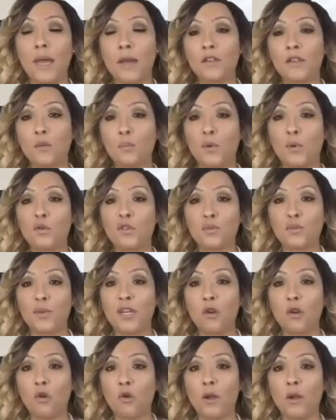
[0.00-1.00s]
is drawn
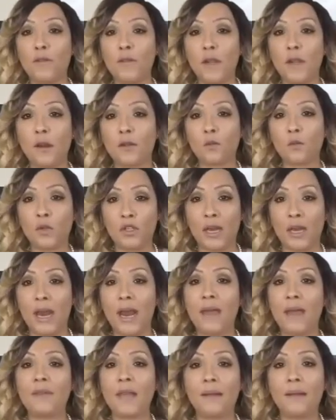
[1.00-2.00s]
on a bank
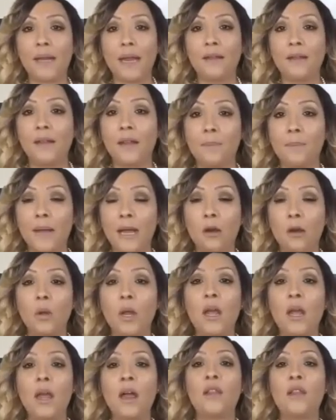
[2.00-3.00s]
that
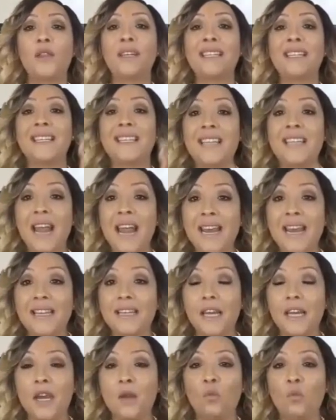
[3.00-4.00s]
is not
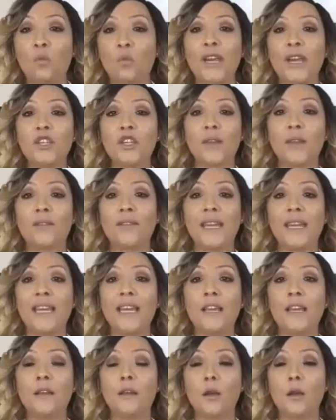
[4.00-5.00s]
in the United
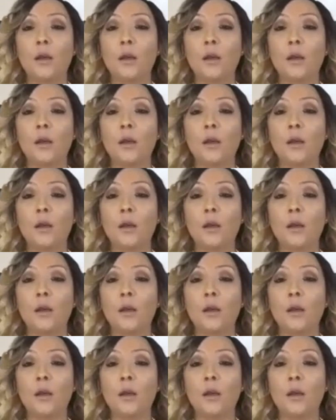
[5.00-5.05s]
States.